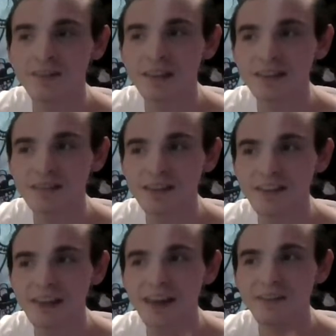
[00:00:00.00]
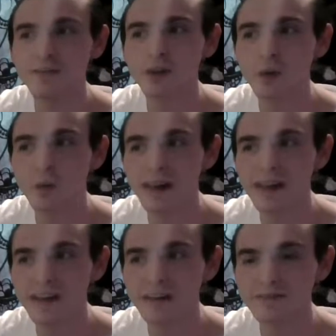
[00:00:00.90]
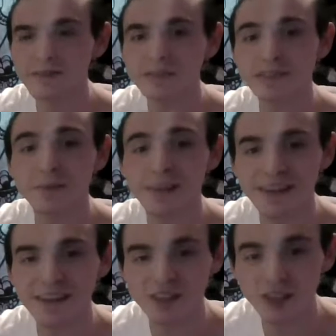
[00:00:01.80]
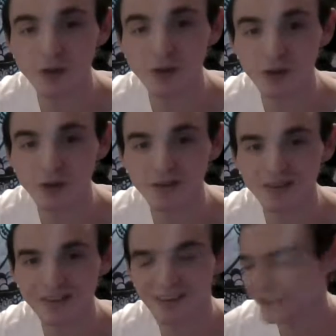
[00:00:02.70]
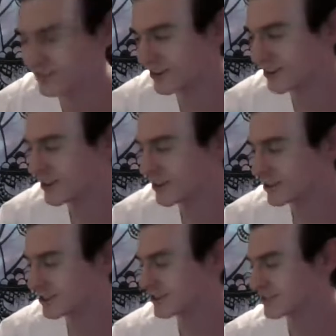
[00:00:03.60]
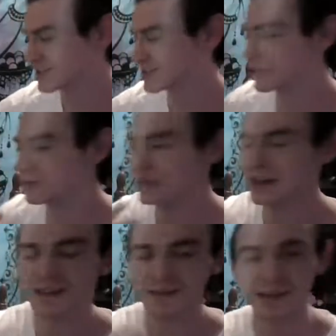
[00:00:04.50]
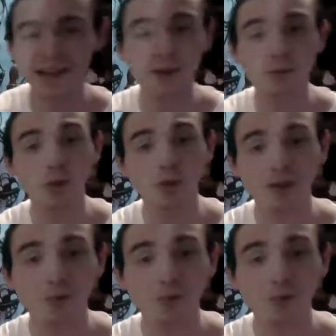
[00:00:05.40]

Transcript: it's like they have no way of speaking to you, right? So that could be where the